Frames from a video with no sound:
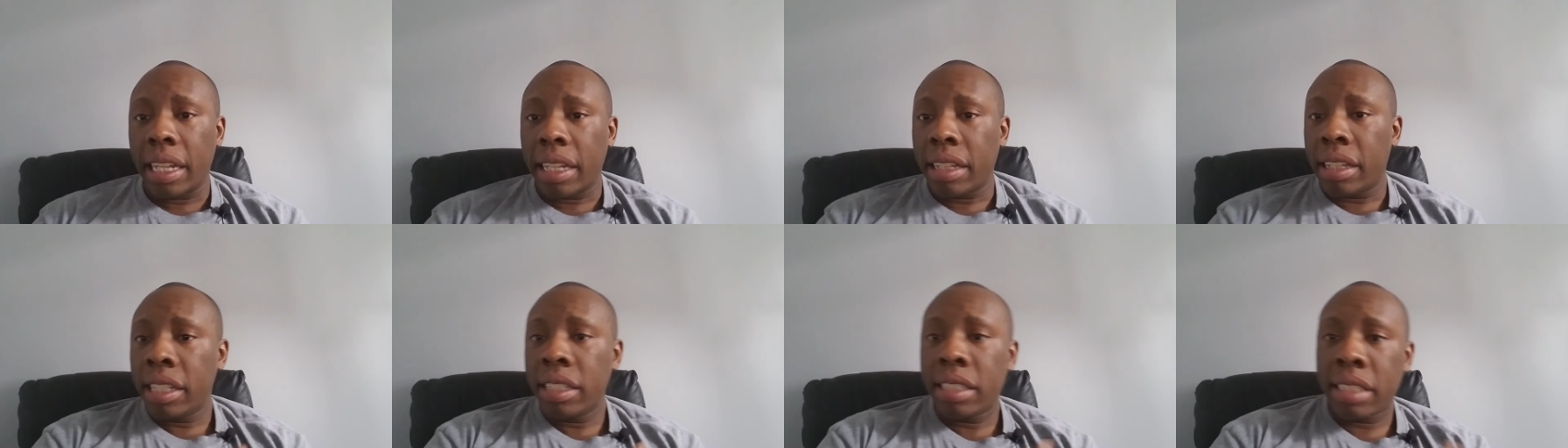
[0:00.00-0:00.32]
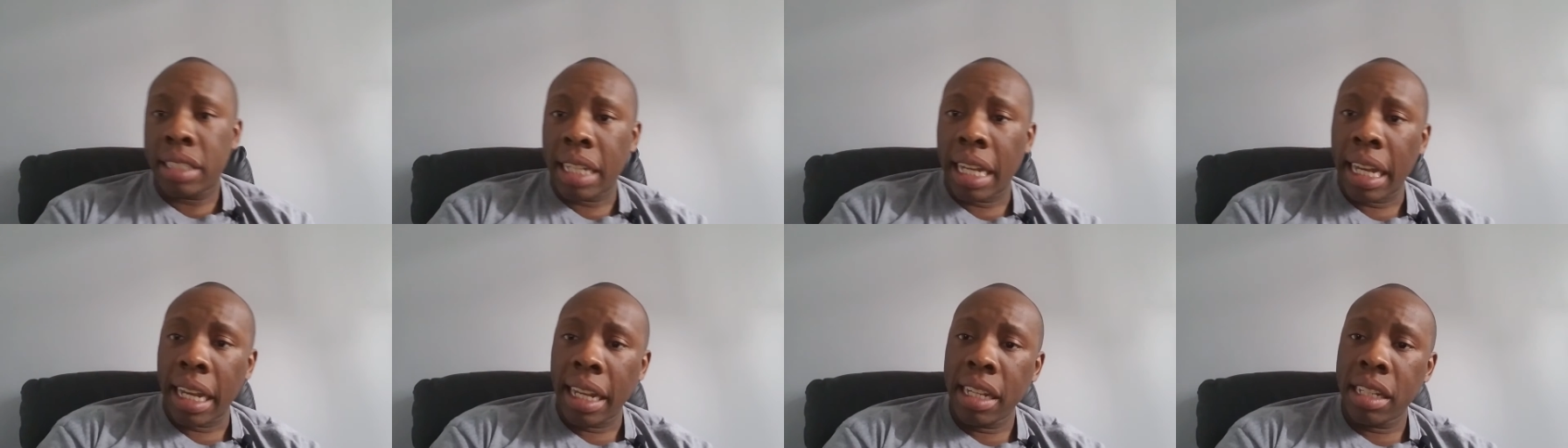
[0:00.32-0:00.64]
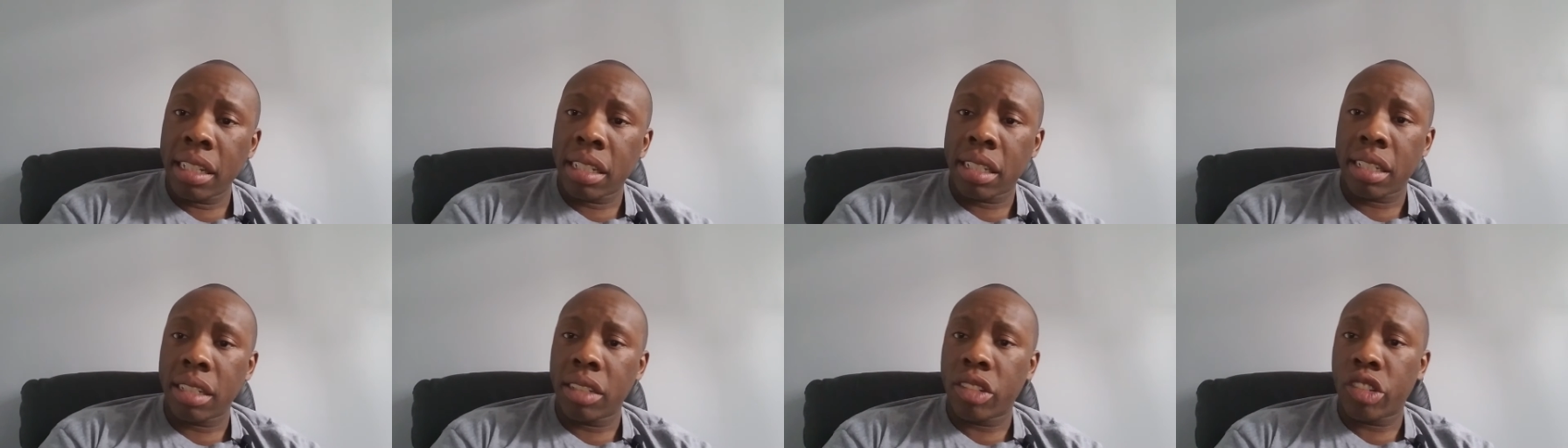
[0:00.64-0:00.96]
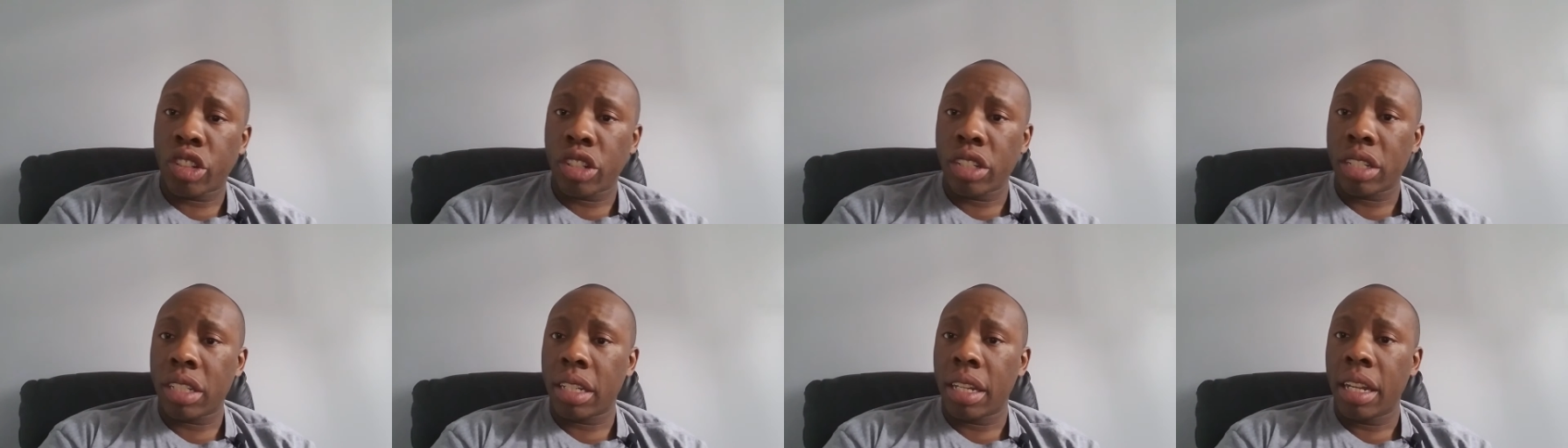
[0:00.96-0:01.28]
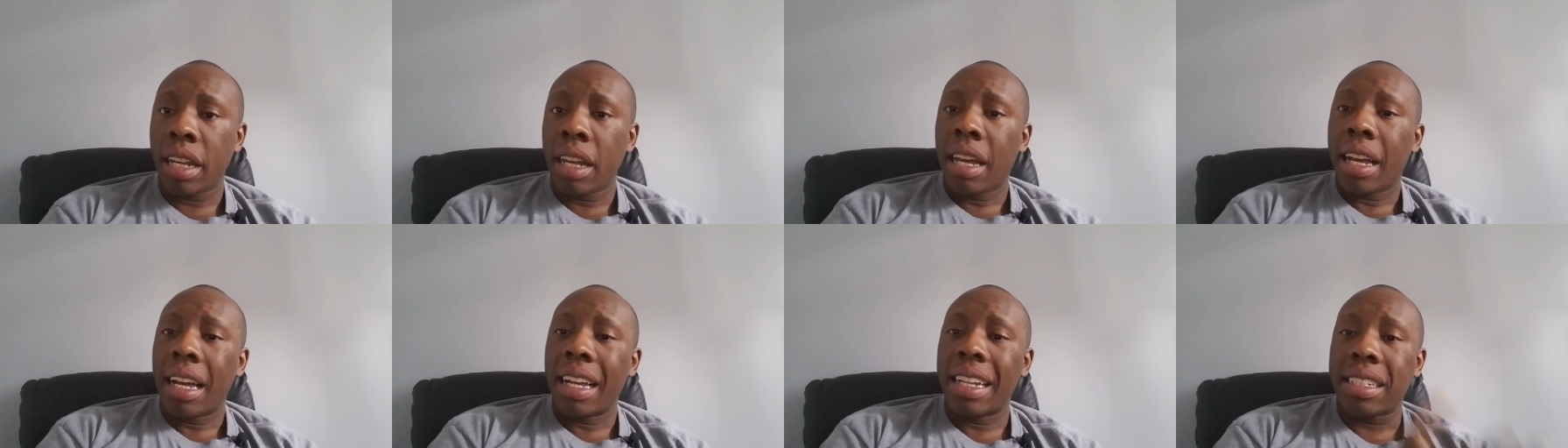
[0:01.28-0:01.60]
in this case, is just
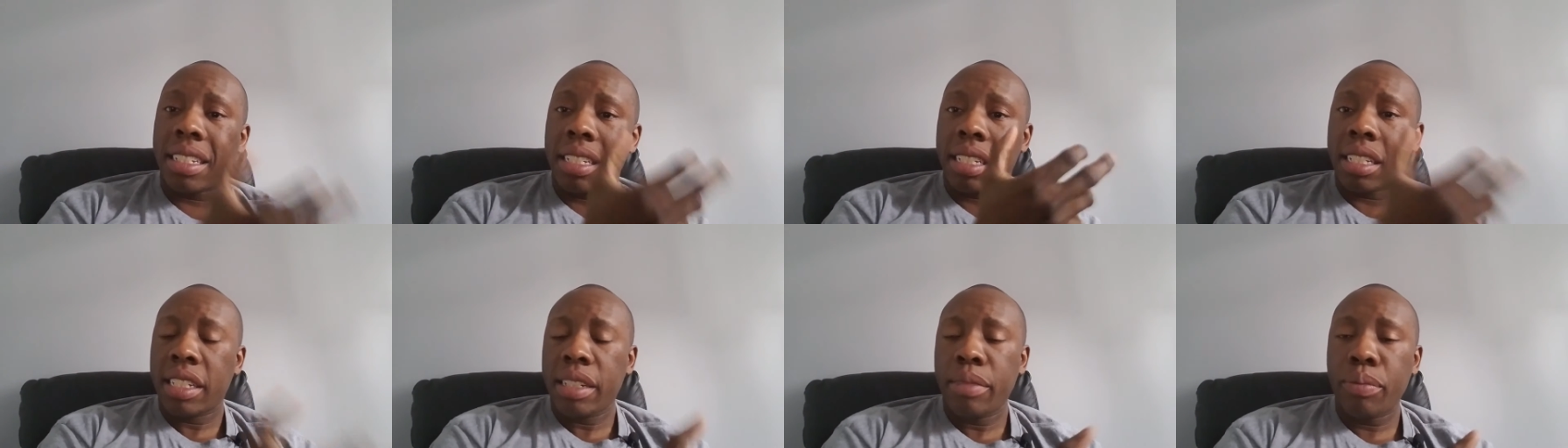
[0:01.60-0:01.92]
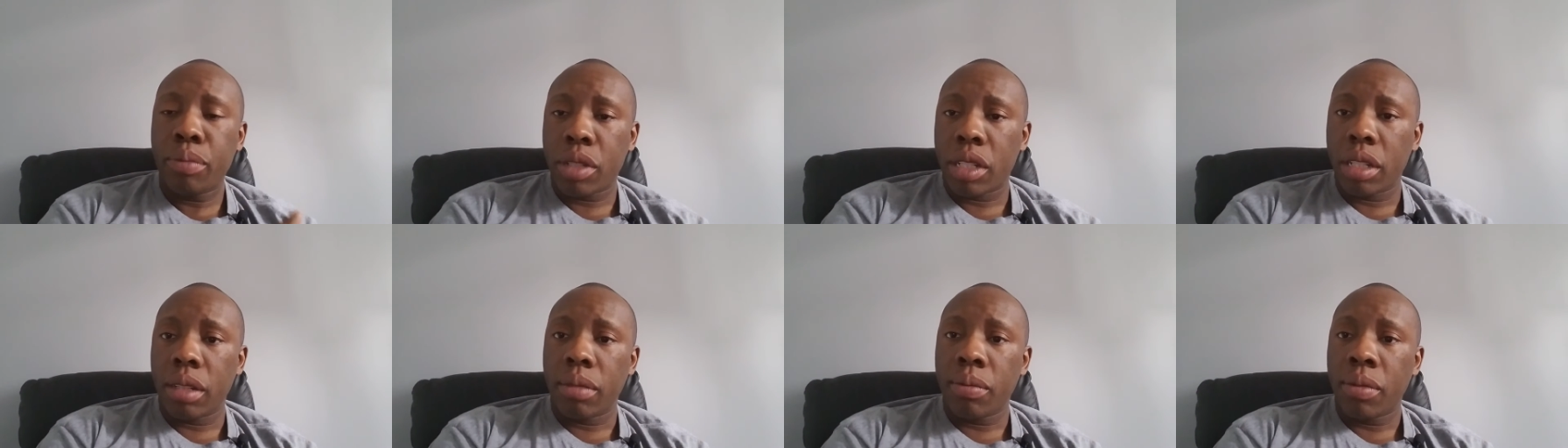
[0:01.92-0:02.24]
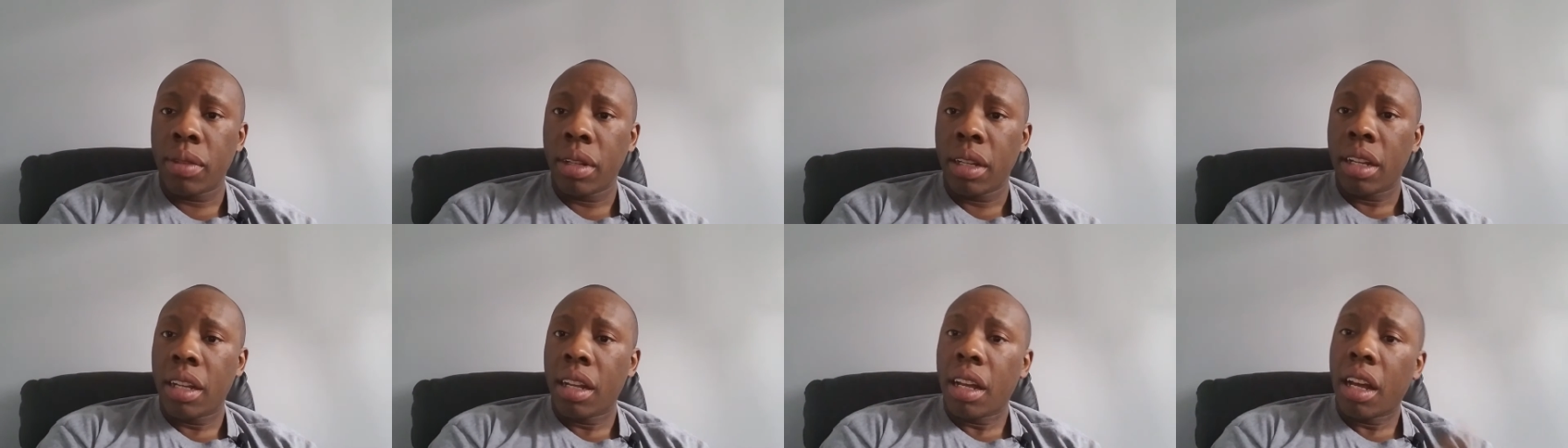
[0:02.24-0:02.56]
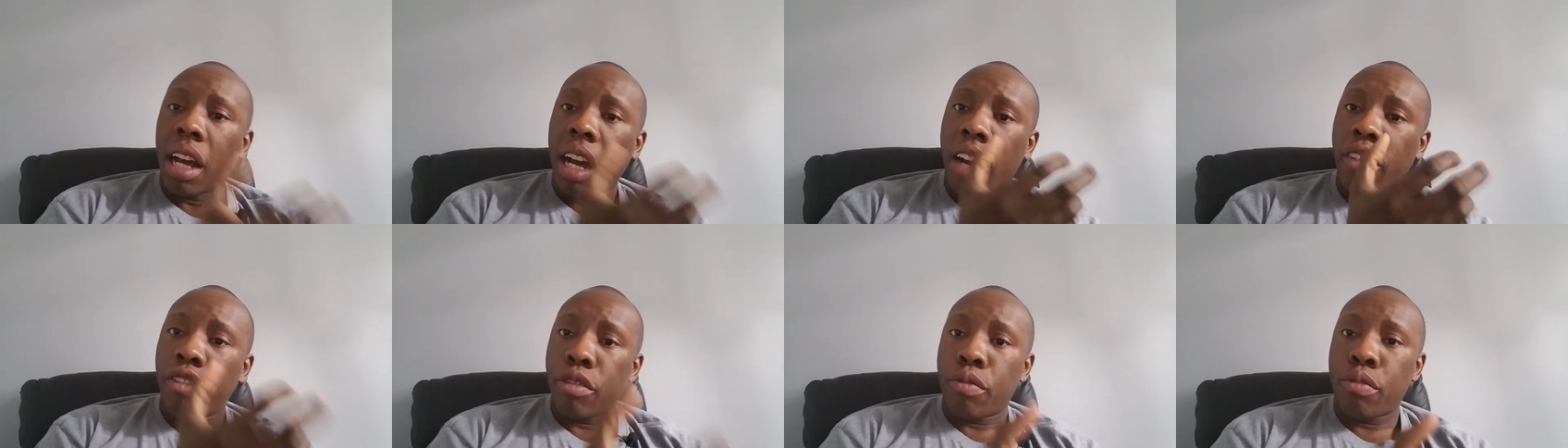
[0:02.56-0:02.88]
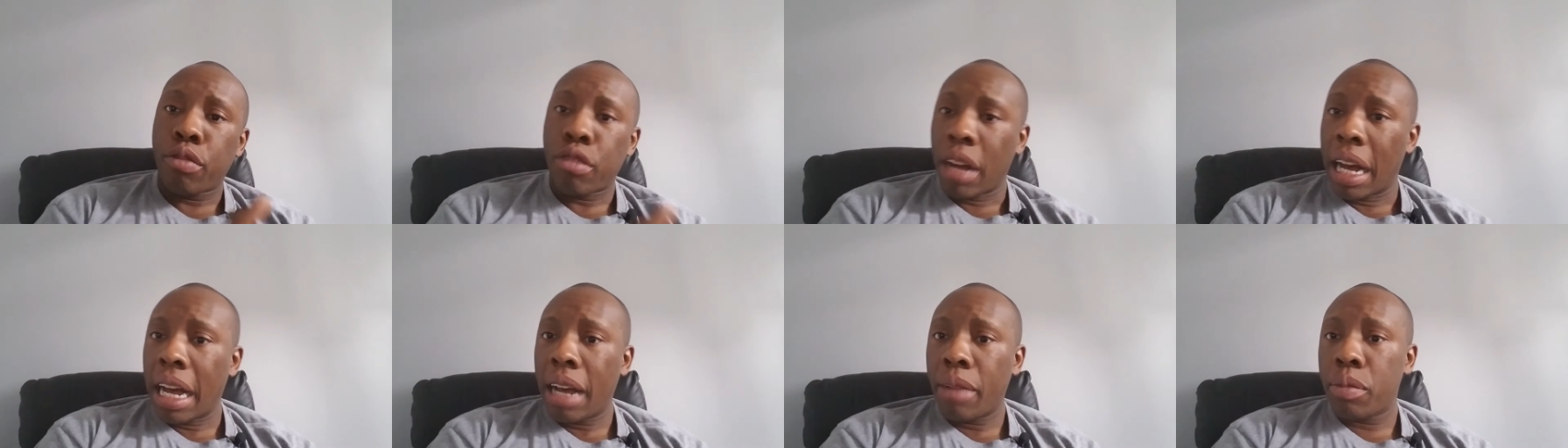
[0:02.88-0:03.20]
a symptom of a
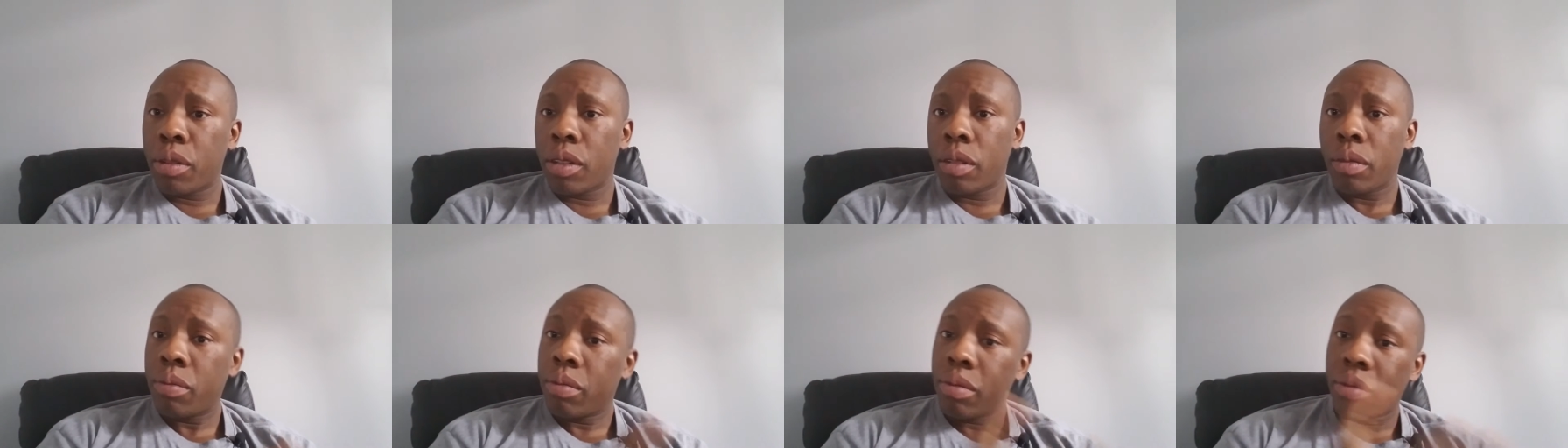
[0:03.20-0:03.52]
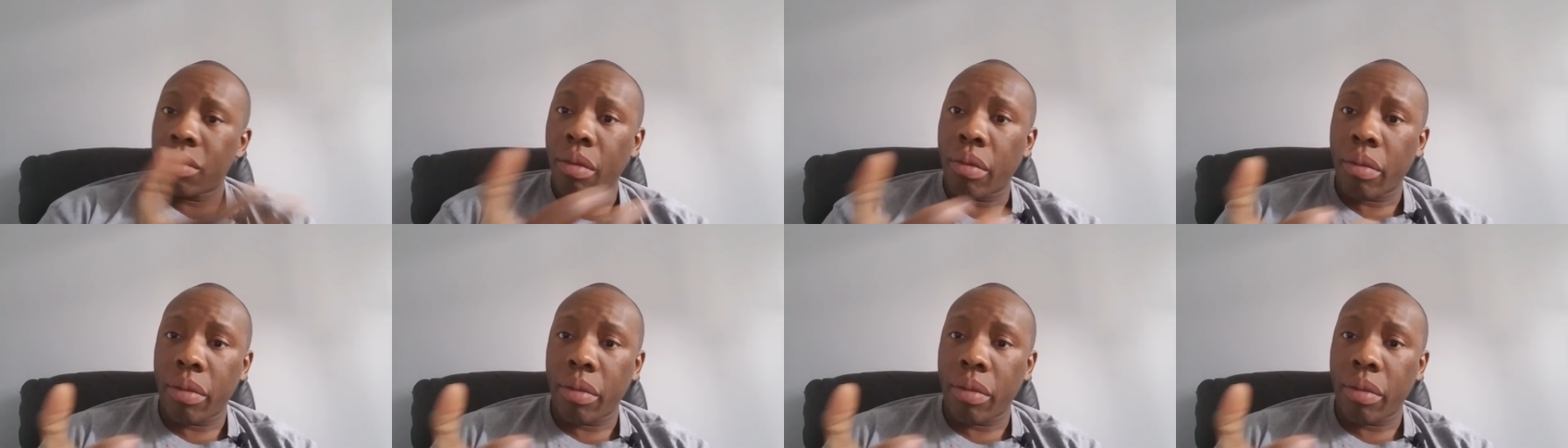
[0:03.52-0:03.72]
problem